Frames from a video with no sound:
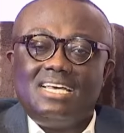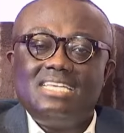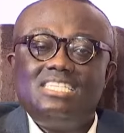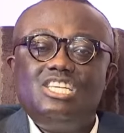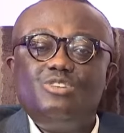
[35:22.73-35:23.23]

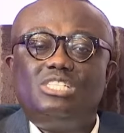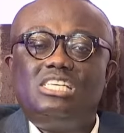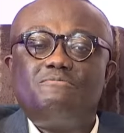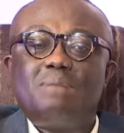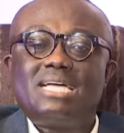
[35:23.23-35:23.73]
as new
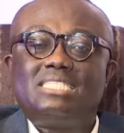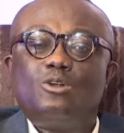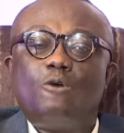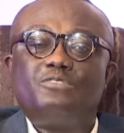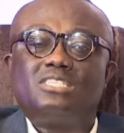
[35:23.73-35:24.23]
Chief
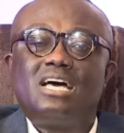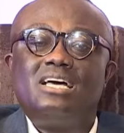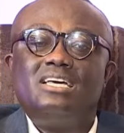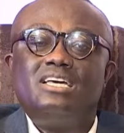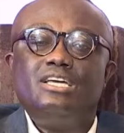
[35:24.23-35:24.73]
Marketing Officer
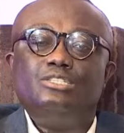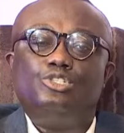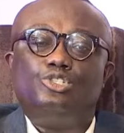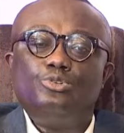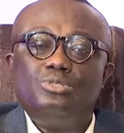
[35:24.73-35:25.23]

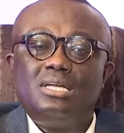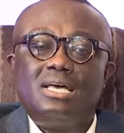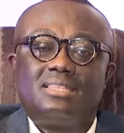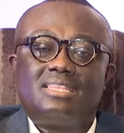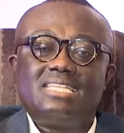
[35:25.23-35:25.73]
in
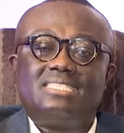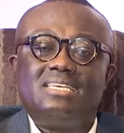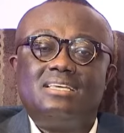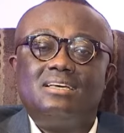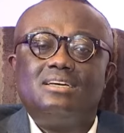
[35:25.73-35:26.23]
June
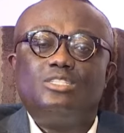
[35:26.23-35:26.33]
30,